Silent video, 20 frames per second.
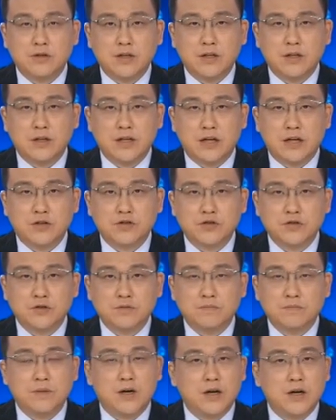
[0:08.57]

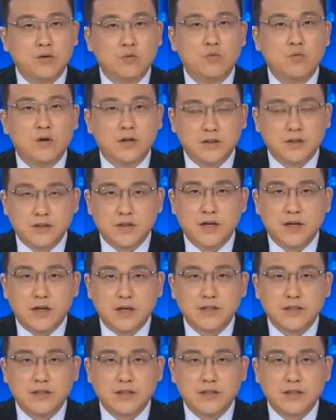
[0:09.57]
election by 1 year.